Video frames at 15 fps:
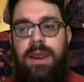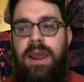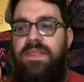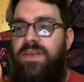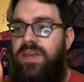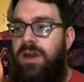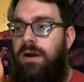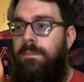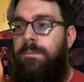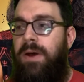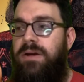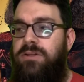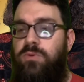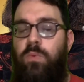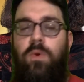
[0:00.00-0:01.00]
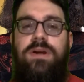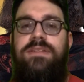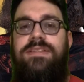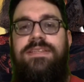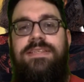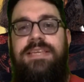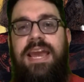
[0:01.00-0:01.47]
The Young Bucks once
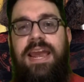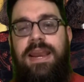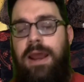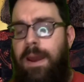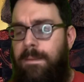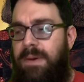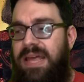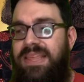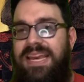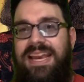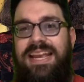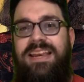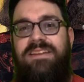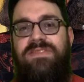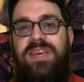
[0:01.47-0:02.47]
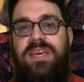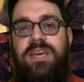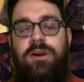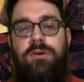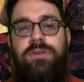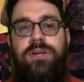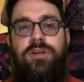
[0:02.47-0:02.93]
said, by the end of the
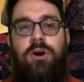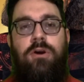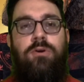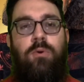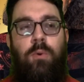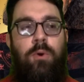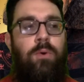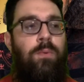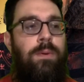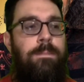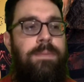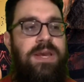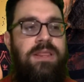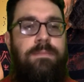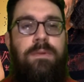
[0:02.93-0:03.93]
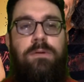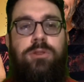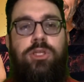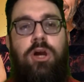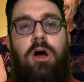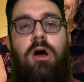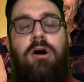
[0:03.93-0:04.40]
year, the Dark Order would be the most
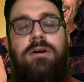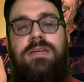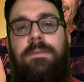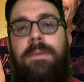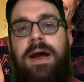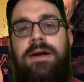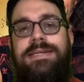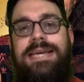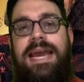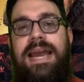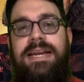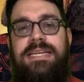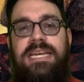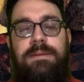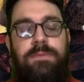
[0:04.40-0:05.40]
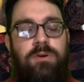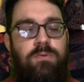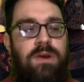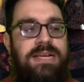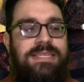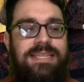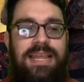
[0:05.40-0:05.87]
talked about tag team in
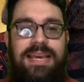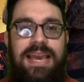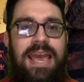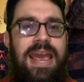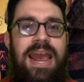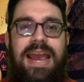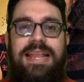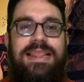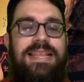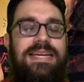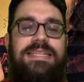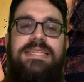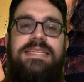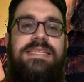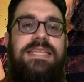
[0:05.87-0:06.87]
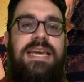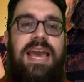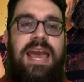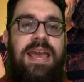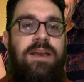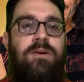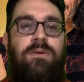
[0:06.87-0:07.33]
wrestling, and this is the
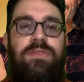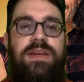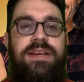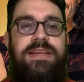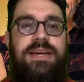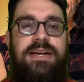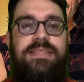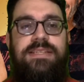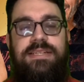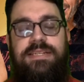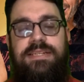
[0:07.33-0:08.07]
angle that does it.